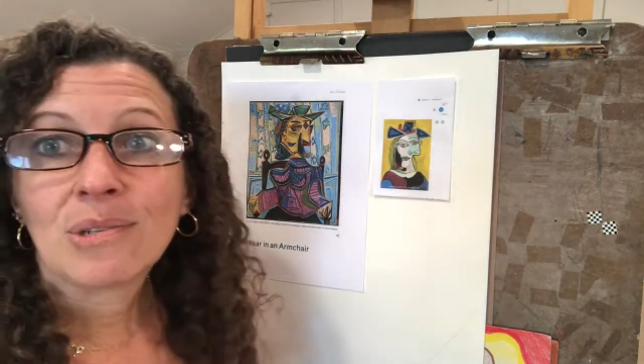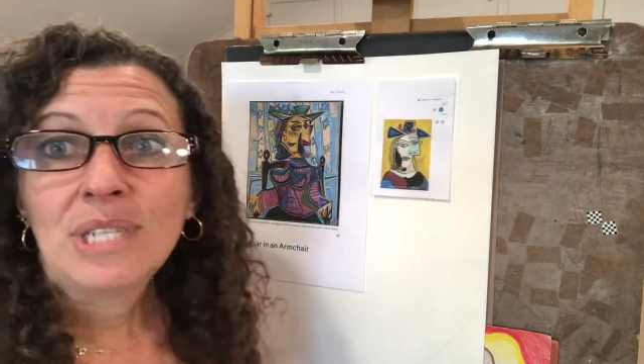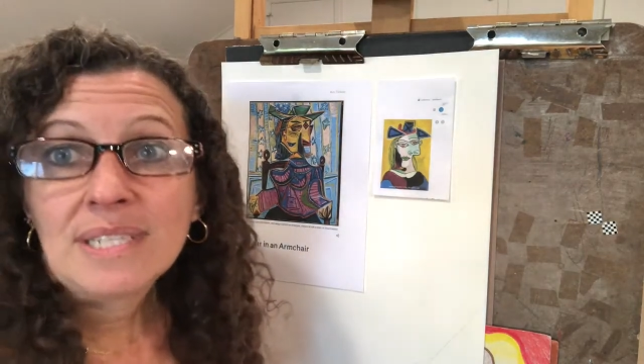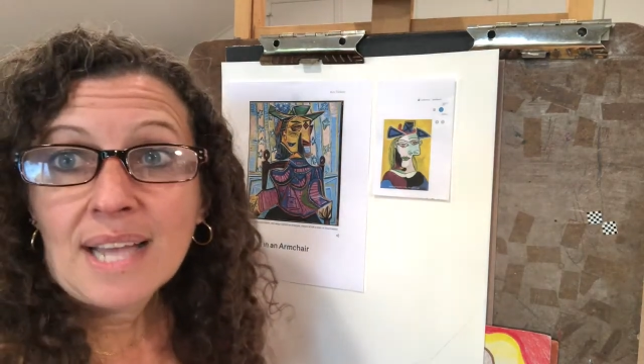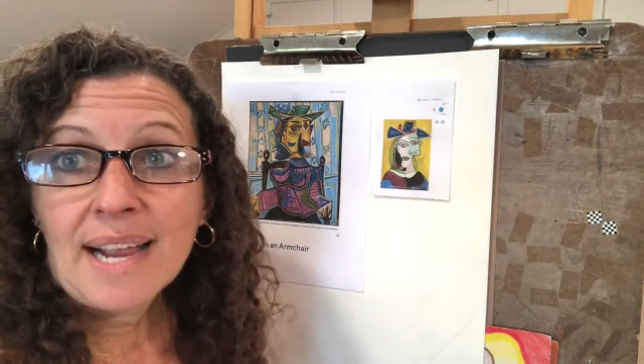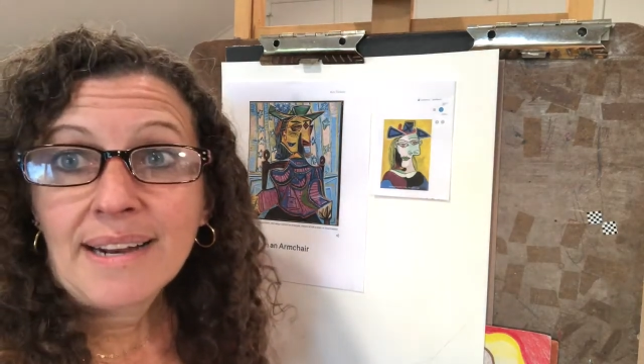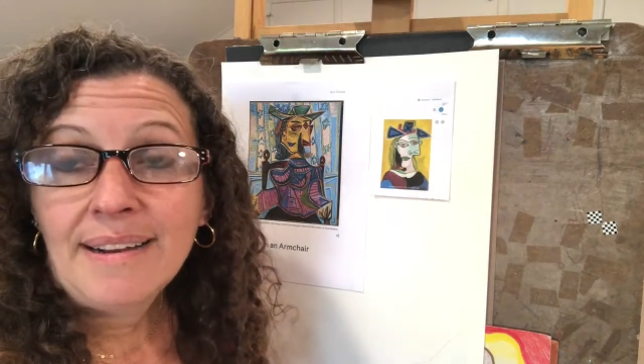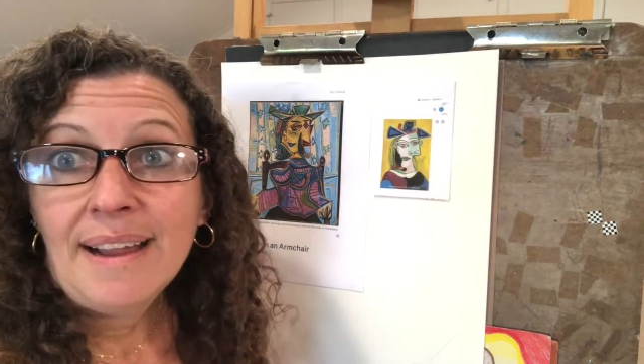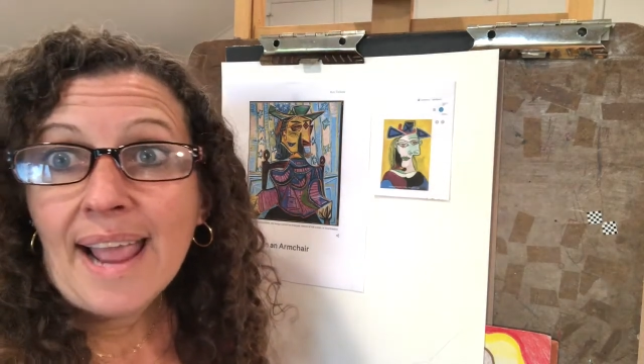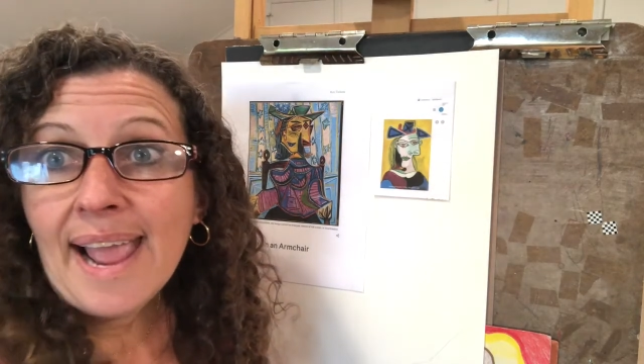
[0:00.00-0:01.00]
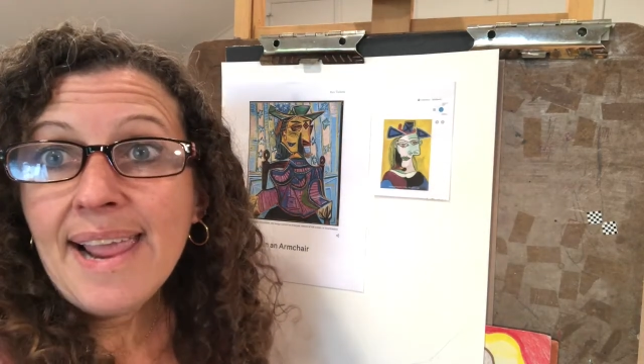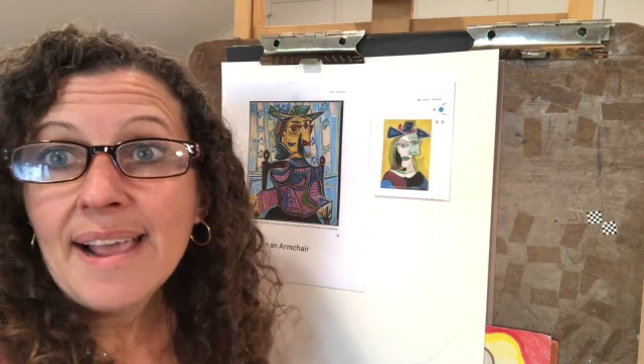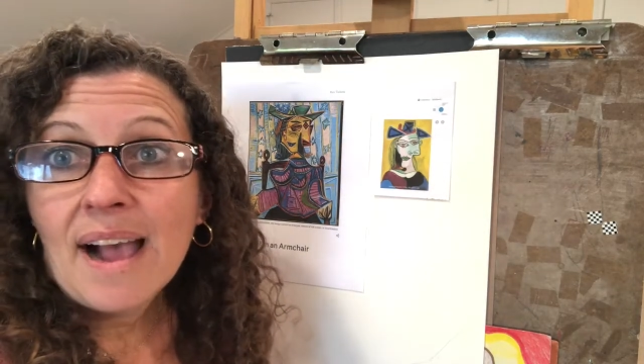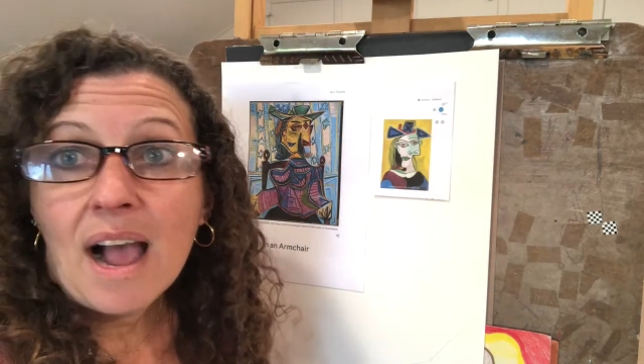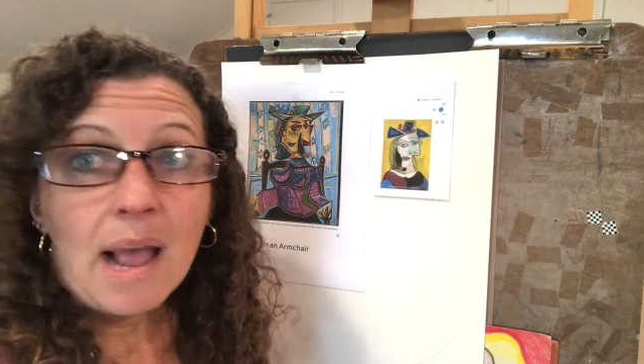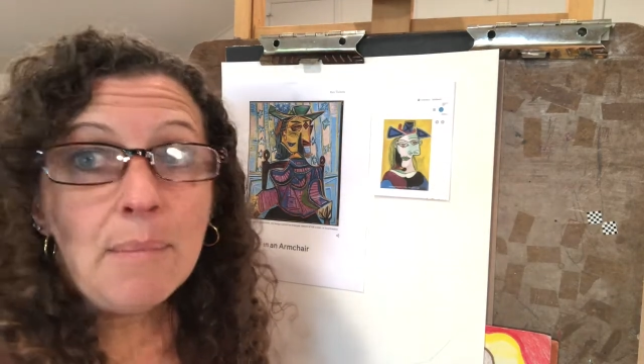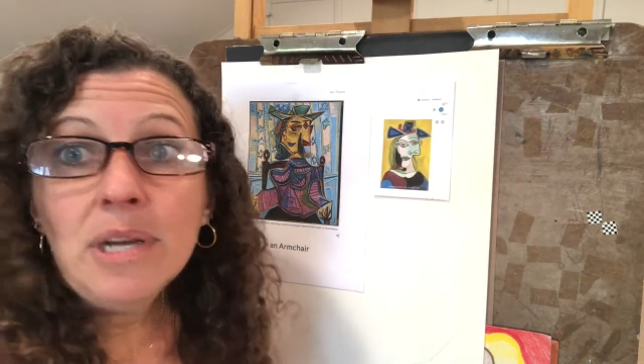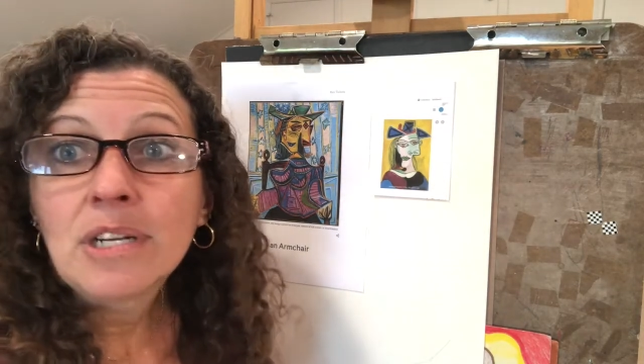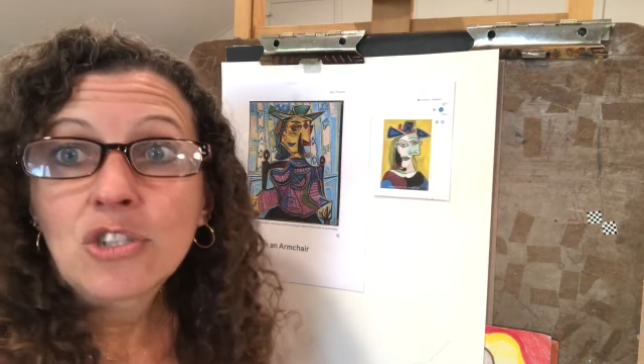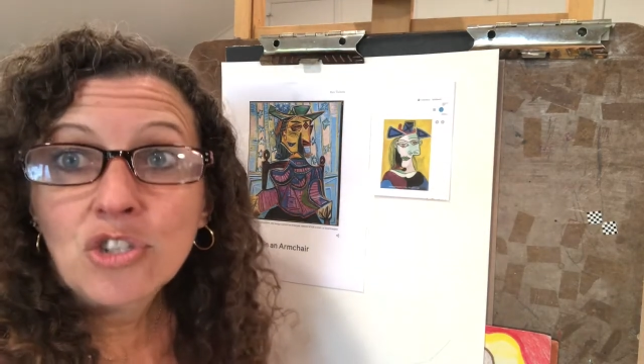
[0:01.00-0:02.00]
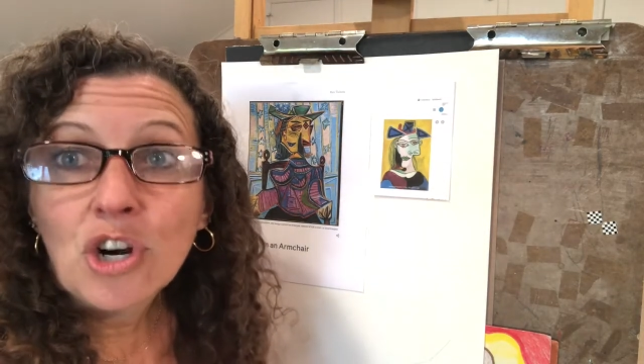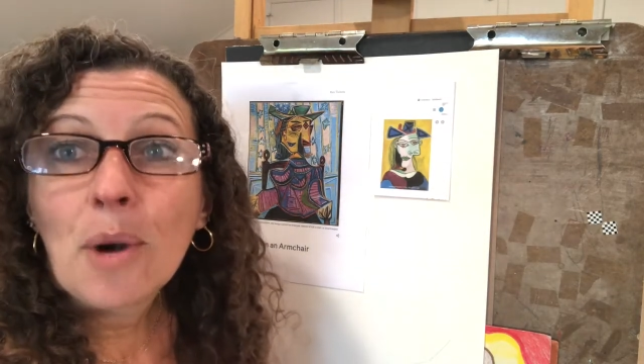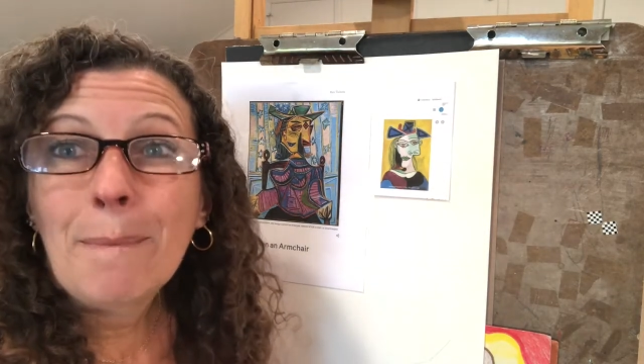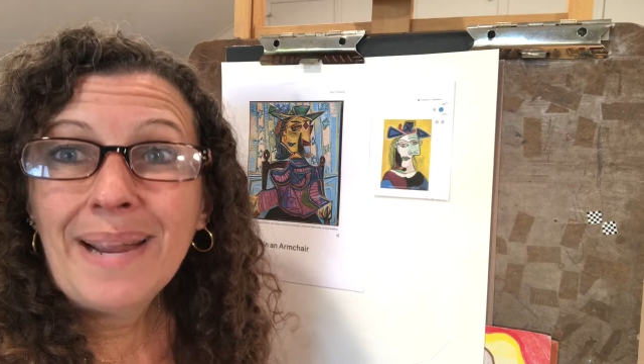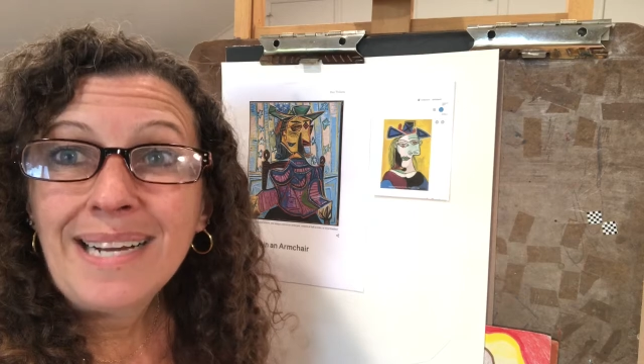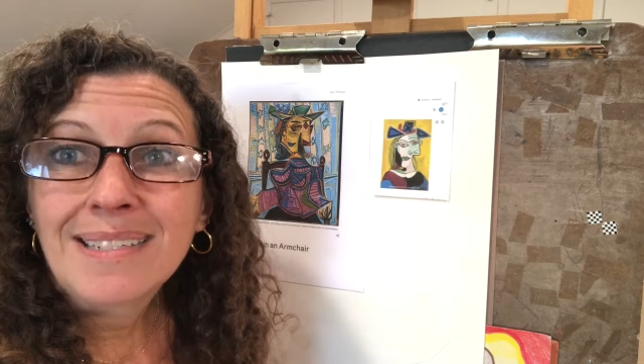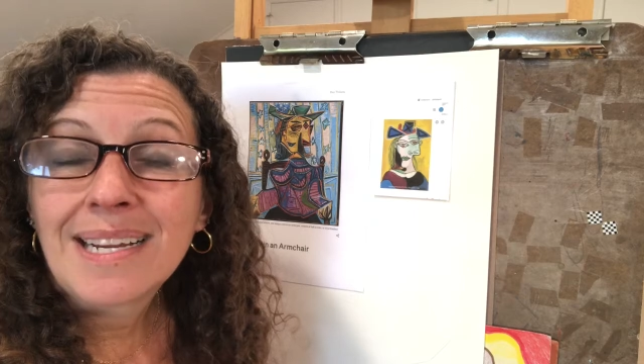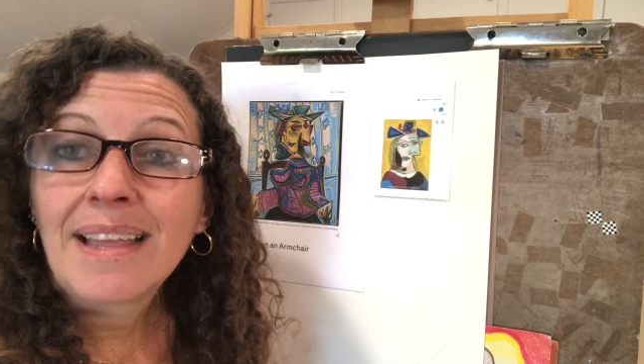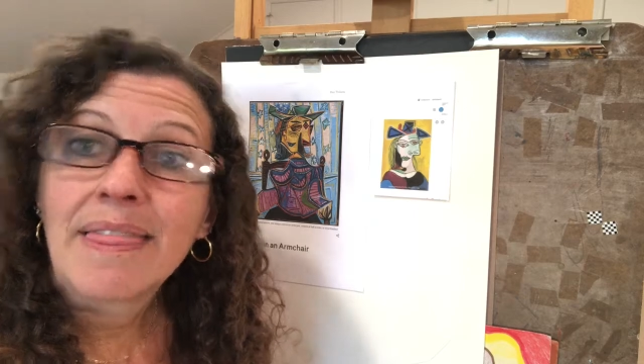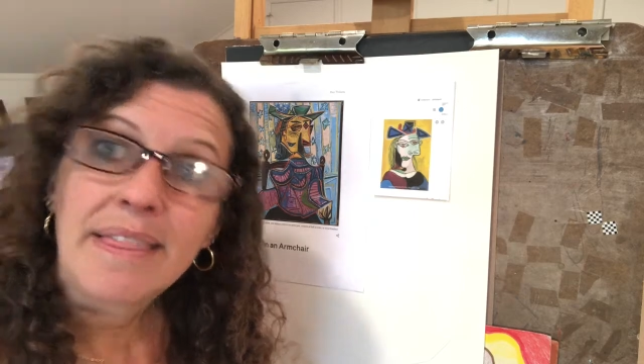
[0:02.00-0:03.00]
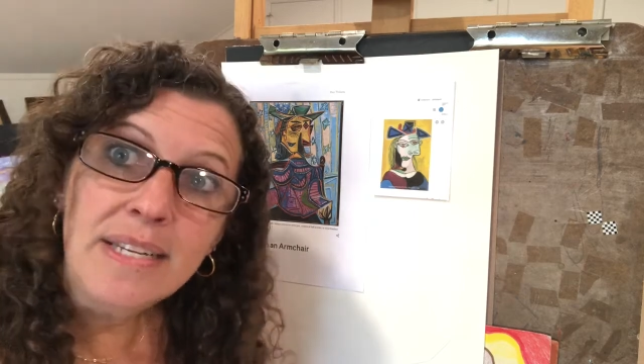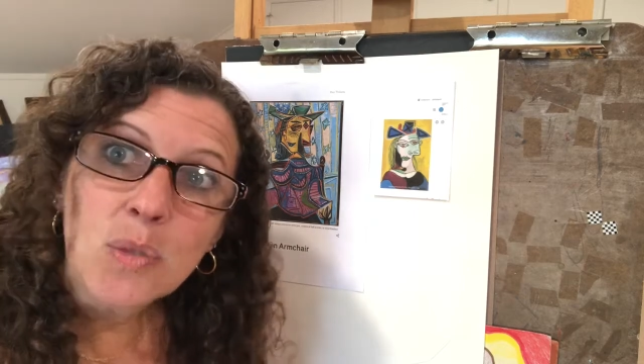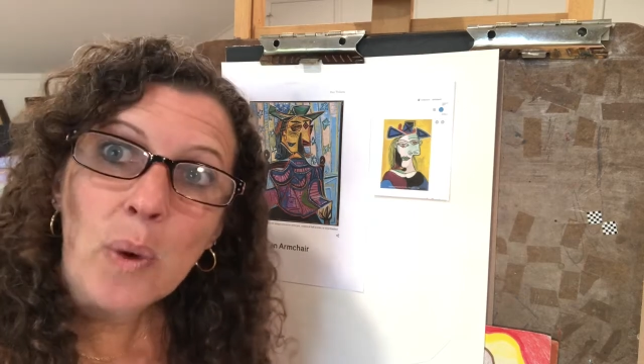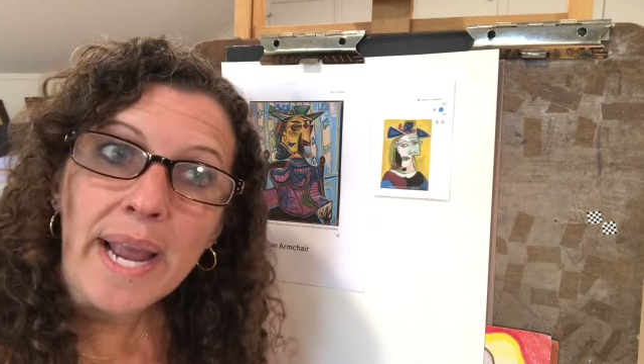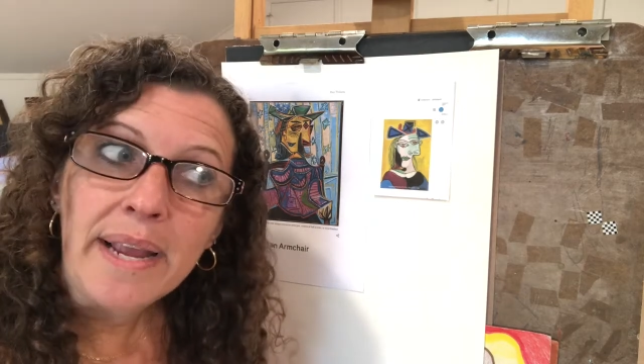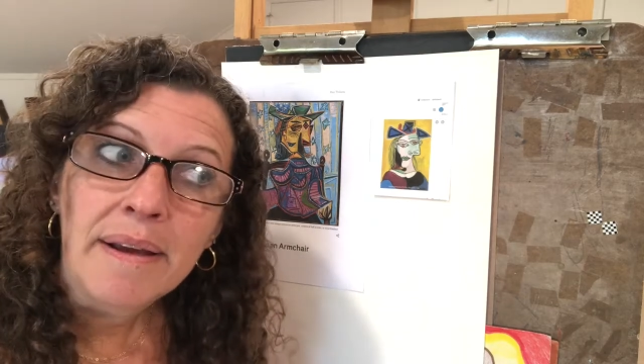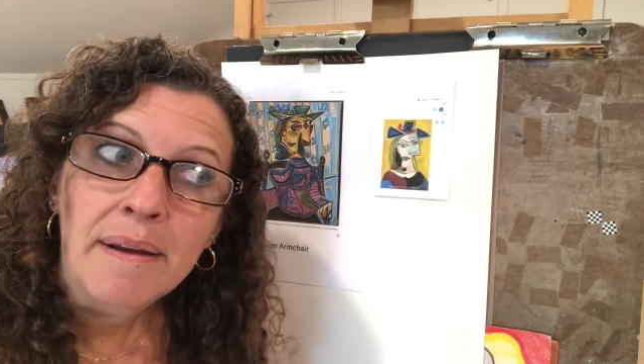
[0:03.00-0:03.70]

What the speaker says: decided, hey, I'm gonna start painting in this way